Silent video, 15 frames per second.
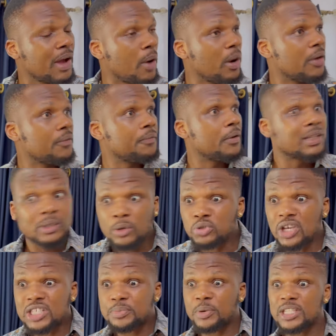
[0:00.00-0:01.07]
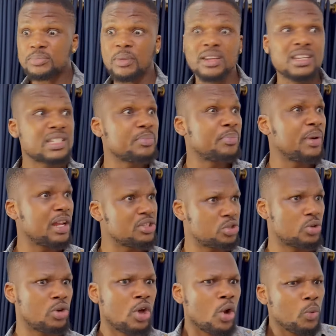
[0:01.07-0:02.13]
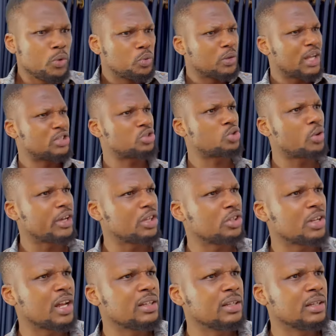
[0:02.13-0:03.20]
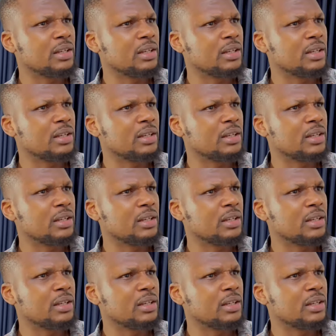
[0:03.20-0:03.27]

how I felt. I want to express my displeasure with what I saw here the other day.